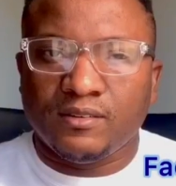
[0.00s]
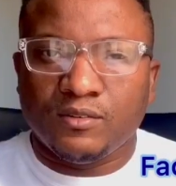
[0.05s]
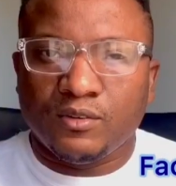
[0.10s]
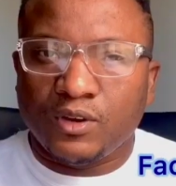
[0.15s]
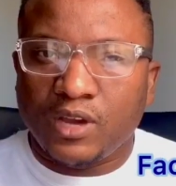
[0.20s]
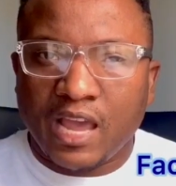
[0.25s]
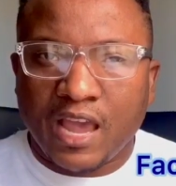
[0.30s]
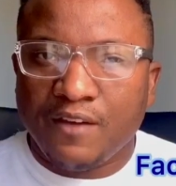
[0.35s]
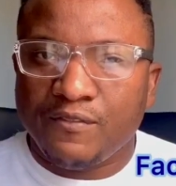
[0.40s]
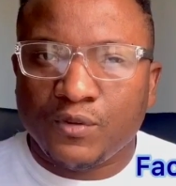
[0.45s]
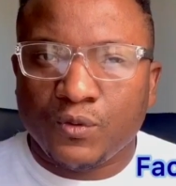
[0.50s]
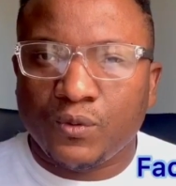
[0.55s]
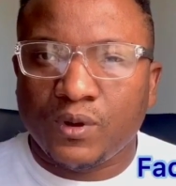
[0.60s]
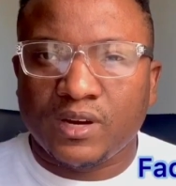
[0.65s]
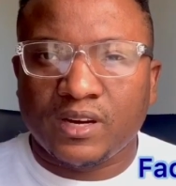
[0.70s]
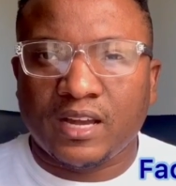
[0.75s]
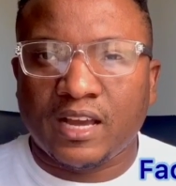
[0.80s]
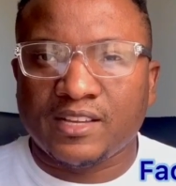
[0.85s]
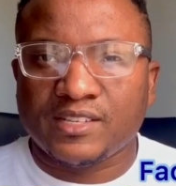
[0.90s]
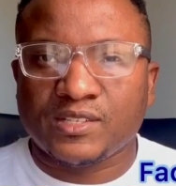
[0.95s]

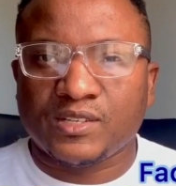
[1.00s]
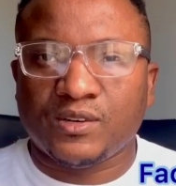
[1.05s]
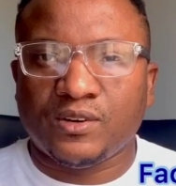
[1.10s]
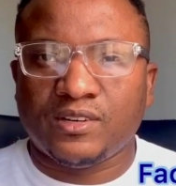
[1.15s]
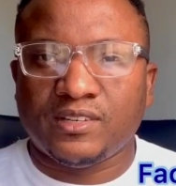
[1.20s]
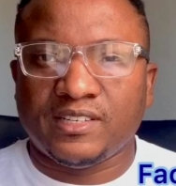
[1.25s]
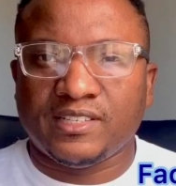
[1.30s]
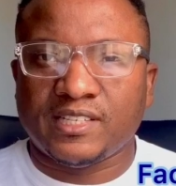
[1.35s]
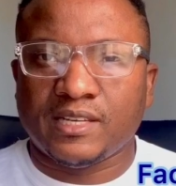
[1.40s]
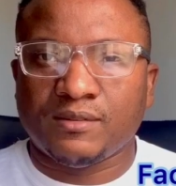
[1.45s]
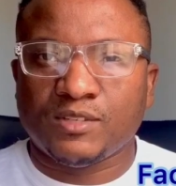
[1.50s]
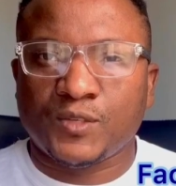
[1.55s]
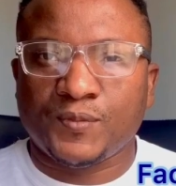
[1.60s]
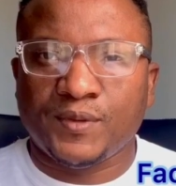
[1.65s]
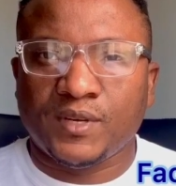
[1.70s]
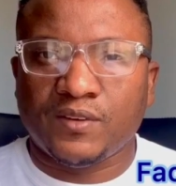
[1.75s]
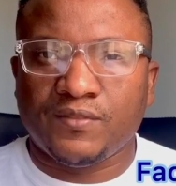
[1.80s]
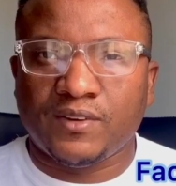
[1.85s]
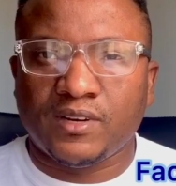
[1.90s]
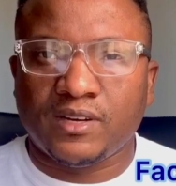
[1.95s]
Everyone hasn't got the same speed
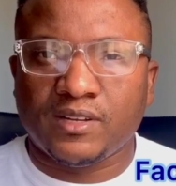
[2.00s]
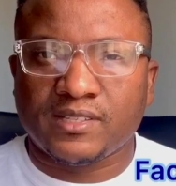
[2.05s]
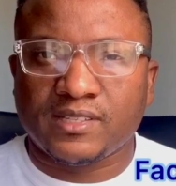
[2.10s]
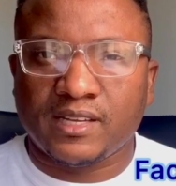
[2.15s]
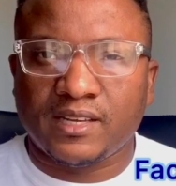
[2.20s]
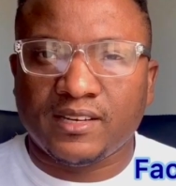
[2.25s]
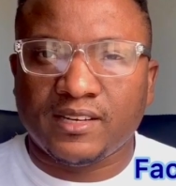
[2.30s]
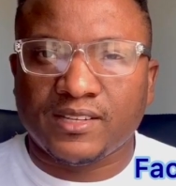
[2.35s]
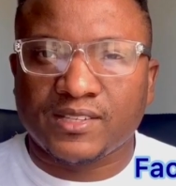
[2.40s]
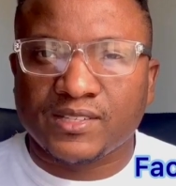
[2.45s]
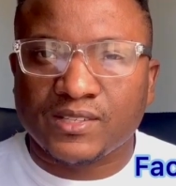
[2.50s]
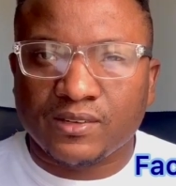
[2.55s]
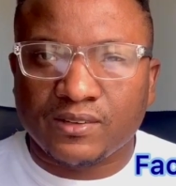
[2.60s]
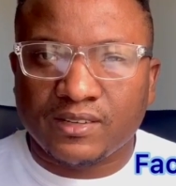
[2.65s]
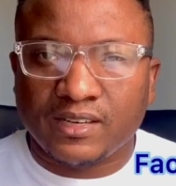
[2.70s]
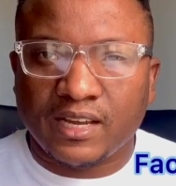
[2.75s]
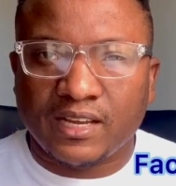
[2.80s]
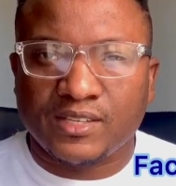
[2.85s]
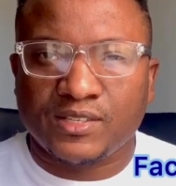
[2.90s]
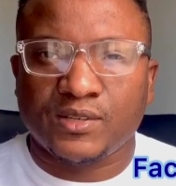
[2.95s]
of understanding, so
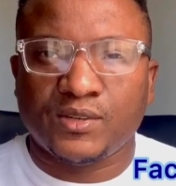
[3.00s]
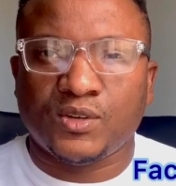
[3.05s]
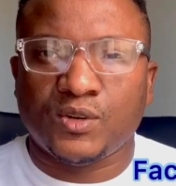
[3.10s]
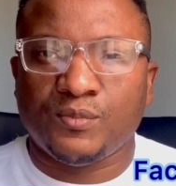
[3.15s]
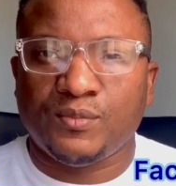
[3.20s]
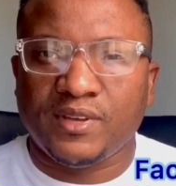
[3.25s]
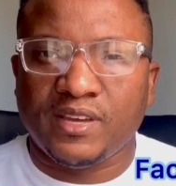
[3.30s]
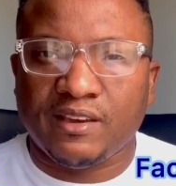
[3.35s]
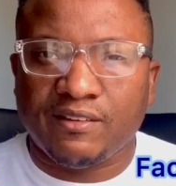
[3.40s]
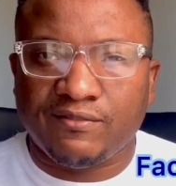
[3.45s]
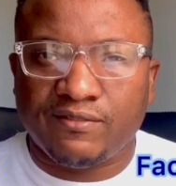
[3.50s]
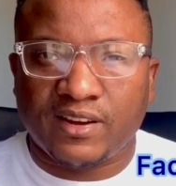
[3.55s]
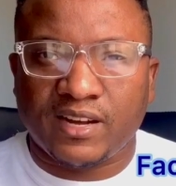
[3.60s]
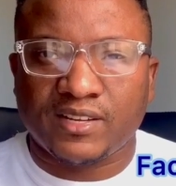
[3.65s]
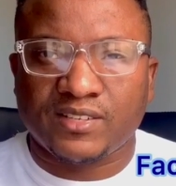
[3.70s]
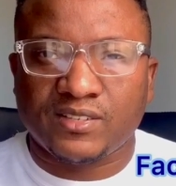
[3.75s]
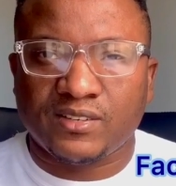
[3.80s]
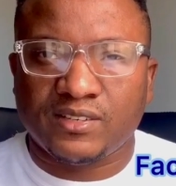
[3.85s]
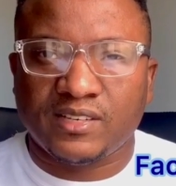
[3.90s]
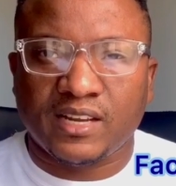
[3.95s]
that's going to be a
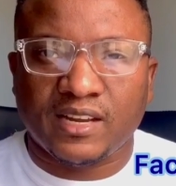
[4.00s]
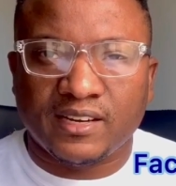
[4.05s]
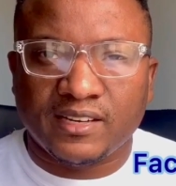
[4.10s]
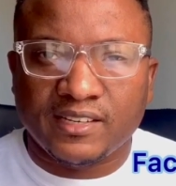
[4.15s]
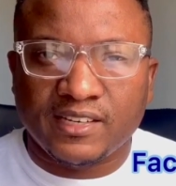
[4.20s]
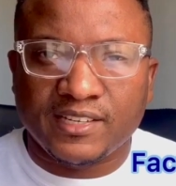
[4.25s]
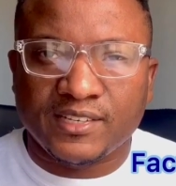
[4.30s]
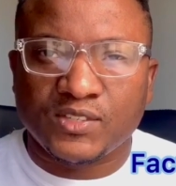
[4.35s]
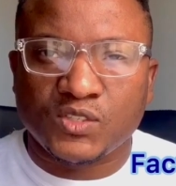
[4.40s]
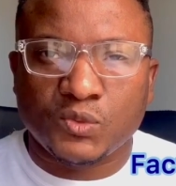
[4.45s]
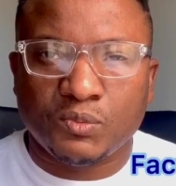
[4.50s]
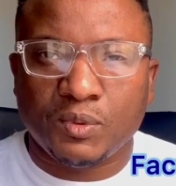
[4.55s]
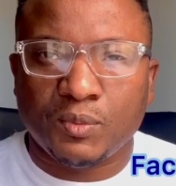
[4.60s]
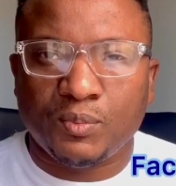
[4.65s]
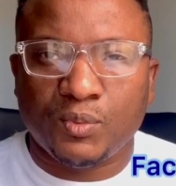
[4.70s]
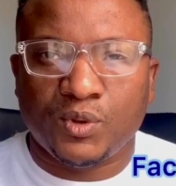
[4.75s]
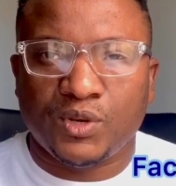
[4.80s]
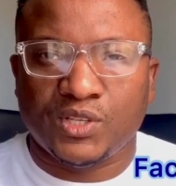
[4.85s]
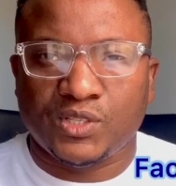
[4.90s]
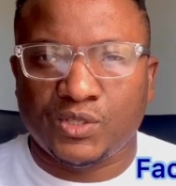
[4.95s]
factor that needs to be
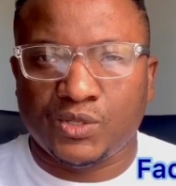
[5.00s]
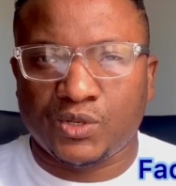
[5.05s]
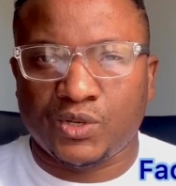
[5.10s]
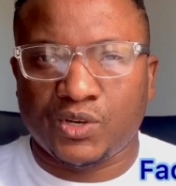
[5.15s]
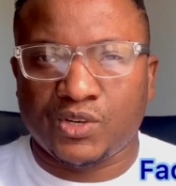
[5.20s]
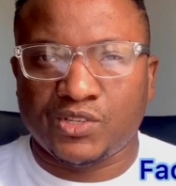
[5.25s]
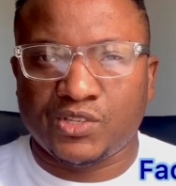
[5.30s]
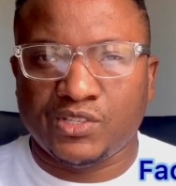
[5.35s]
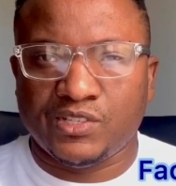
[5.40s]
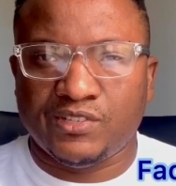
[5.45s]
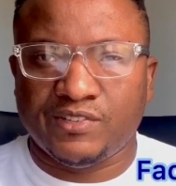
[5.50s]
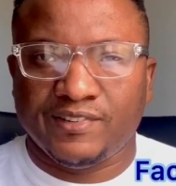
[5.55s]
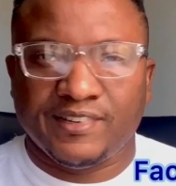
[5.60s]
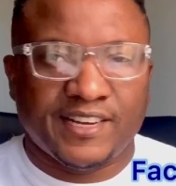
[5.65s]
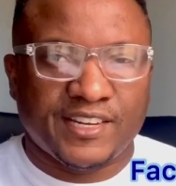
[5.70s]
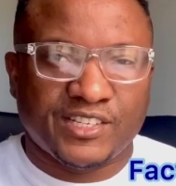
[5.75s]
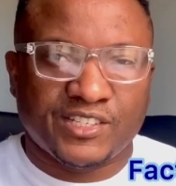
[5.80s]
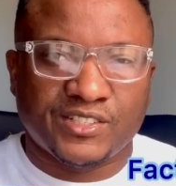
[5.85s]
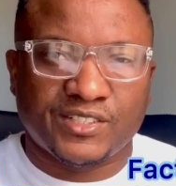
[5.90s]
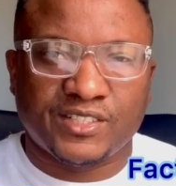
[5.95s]
put into
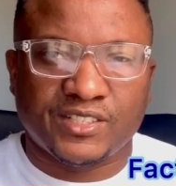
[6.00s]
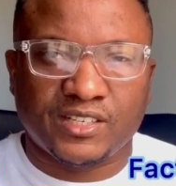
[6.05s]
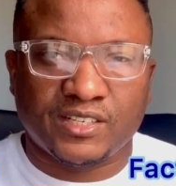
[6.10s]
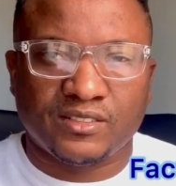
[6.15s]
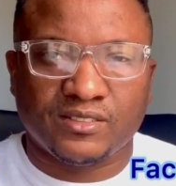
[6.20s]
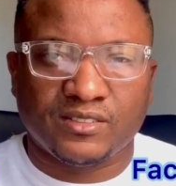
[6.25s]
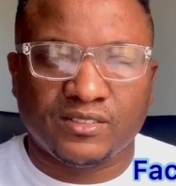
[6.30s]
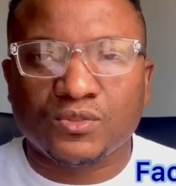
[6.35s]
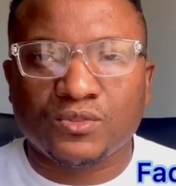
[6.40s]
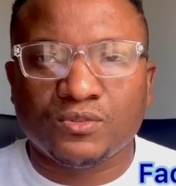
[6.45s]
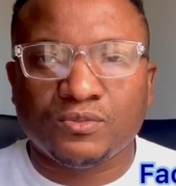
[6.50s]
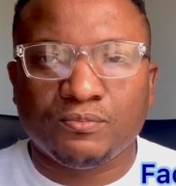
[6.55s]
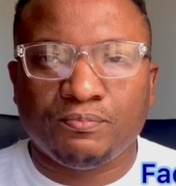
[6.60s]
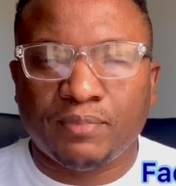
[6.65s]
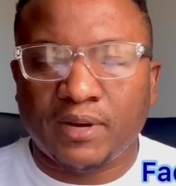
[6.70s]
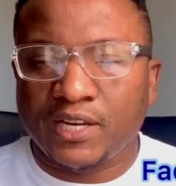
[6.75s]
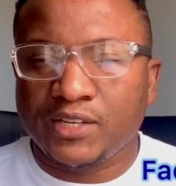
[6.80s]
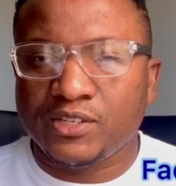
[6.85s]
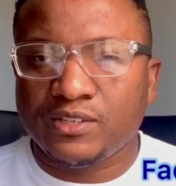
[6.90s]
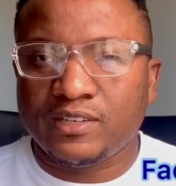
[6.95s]
consideration.
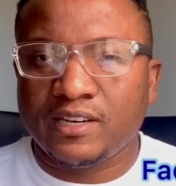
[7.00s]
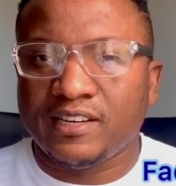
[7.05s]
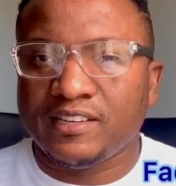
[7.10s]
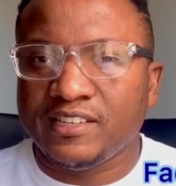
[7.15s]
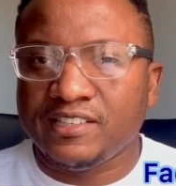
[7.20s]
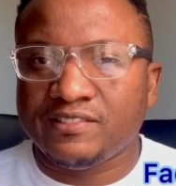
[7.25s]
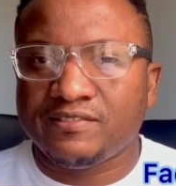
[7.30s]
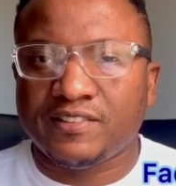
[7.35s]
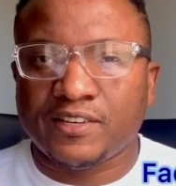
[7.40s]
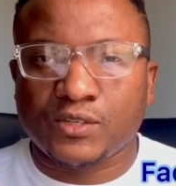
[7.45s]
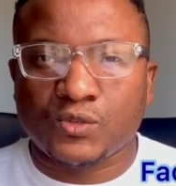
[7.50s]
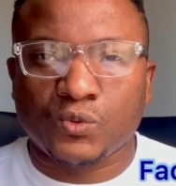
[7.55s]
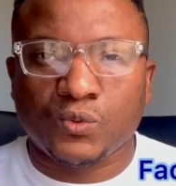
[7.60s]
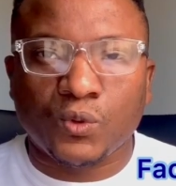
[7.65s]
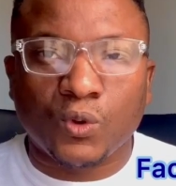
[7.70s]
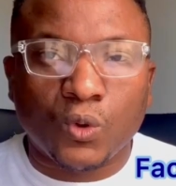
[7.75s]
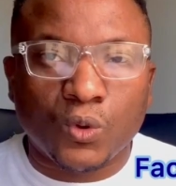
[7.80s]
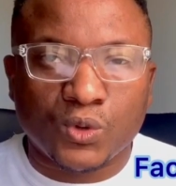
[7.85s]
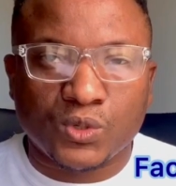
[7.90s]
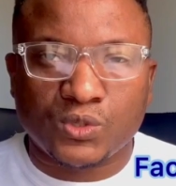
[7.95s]
Passion and interest will
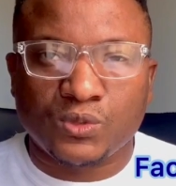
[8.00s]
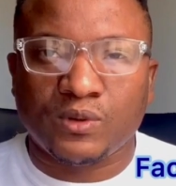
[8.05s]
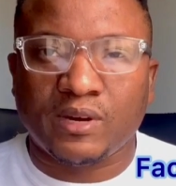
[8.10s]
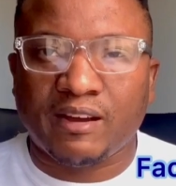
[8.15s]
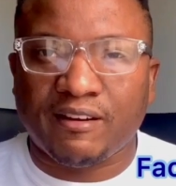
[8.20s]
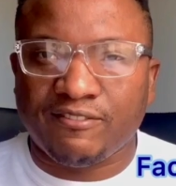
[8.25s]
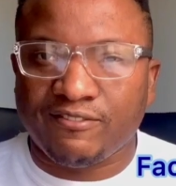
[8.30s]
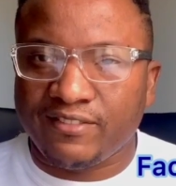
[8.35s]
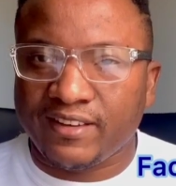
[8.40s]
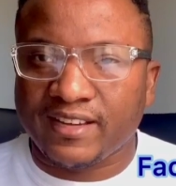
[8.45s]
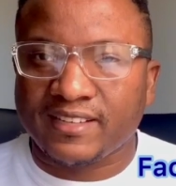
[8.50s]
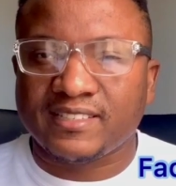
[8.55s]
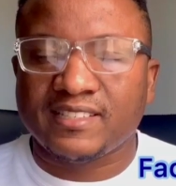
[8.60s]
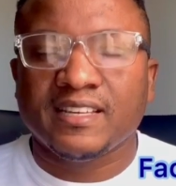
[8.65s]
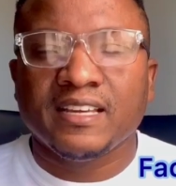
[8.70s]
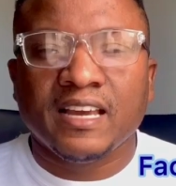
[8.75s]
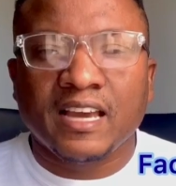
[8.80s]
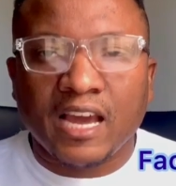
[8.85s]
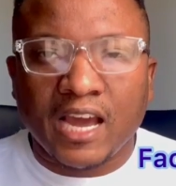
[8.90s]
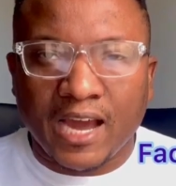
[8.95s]
also affect
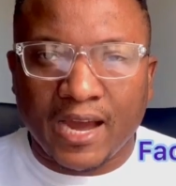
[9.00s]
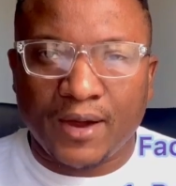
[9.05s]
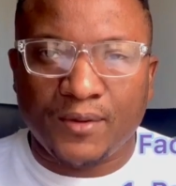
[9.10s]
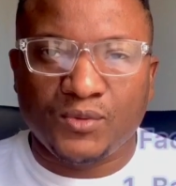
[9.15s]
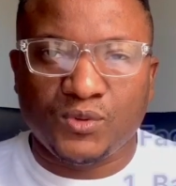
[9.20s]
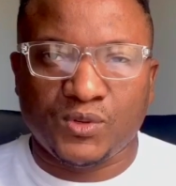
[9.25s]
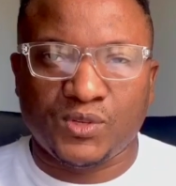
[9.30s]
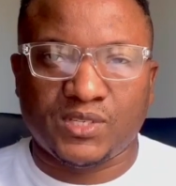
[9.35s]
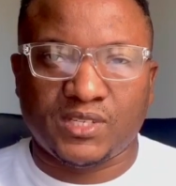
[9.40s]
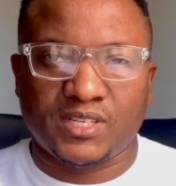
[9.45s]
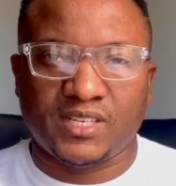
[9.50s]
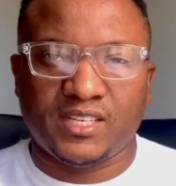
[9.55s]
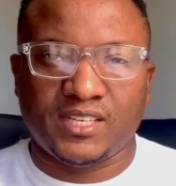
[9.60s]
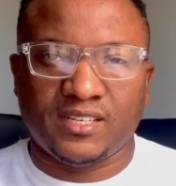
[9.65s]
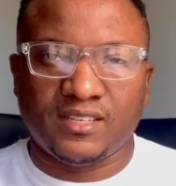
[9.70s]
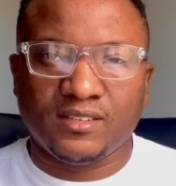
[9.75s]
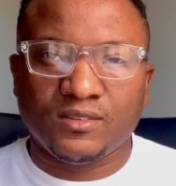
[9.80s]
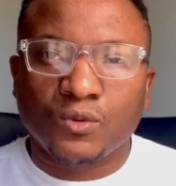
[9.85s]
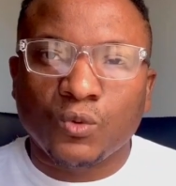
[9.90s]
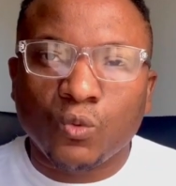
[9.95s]
how you
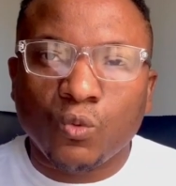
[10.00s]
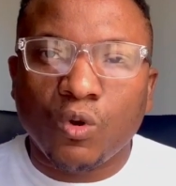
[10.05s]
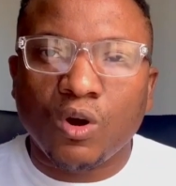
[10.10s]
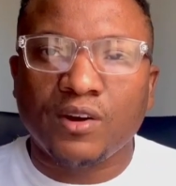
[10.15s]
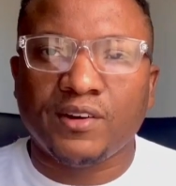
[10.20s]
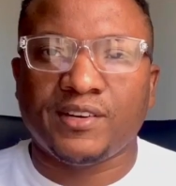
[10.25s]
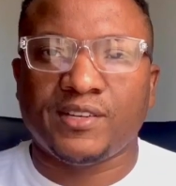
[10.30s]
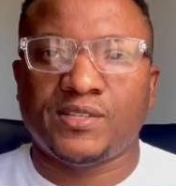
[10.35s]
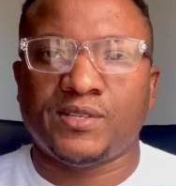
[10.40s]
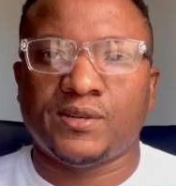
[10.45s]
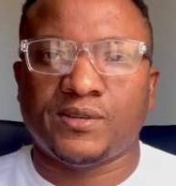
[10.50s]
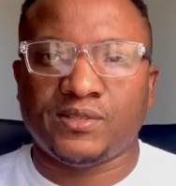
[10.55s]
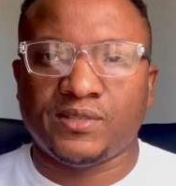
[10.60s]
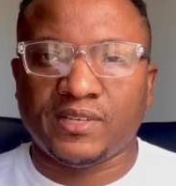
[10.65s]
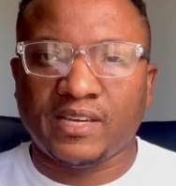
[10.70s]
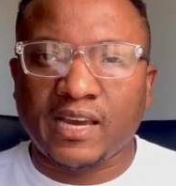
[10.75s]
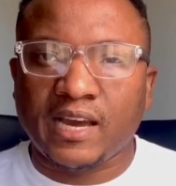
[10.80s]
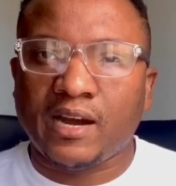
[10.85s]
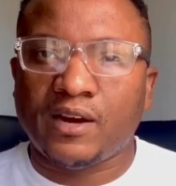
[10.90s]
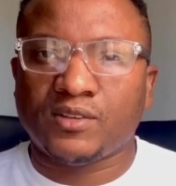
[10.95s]
study, what results you
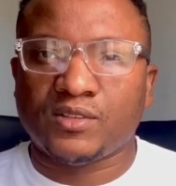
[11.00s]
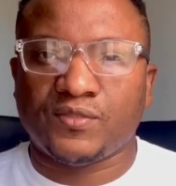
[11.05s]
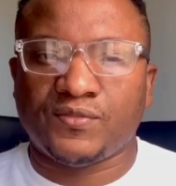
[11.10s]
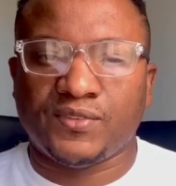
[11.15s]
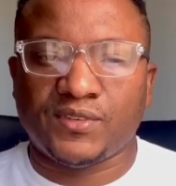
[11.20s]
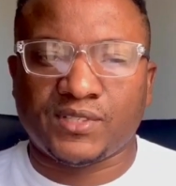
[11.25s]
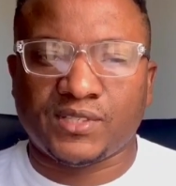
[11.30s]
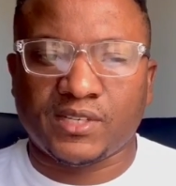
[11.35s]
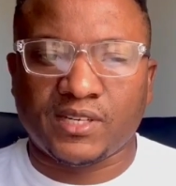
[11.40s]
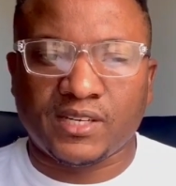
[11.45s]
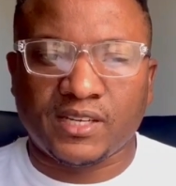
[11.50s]
get out of your study.